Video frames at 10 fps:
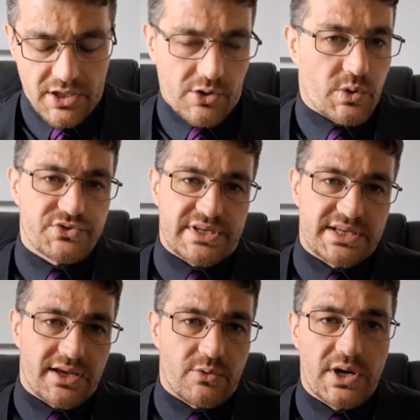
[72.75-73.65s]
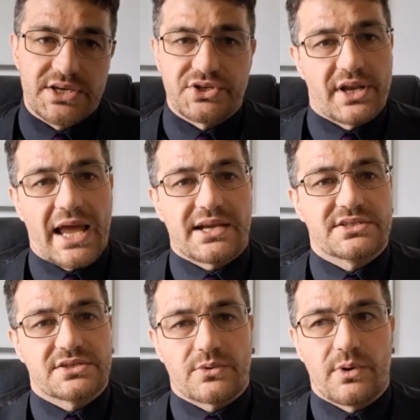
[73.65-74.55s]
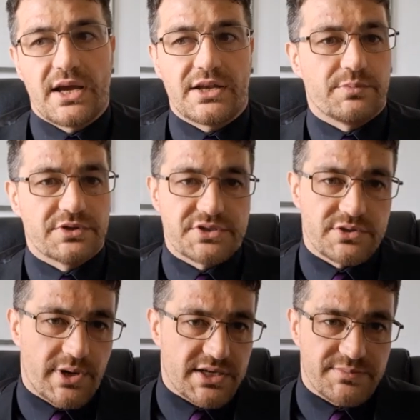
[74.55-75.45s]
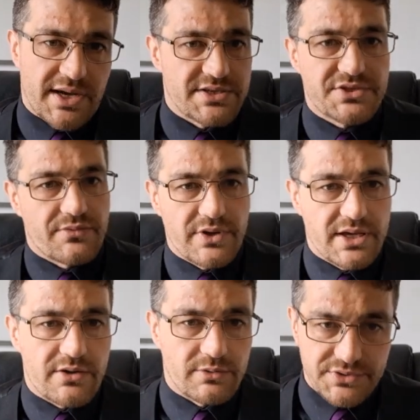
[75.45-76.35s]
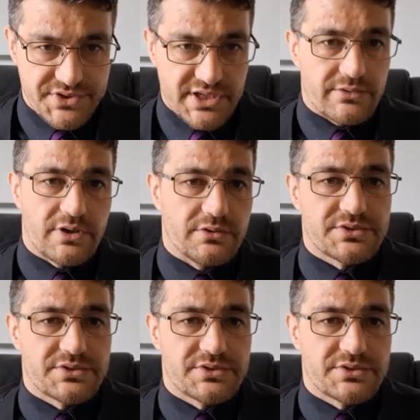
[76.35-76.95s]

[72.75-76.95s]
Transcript: quadratic equation x squared plus 2x minus 3 equals 0?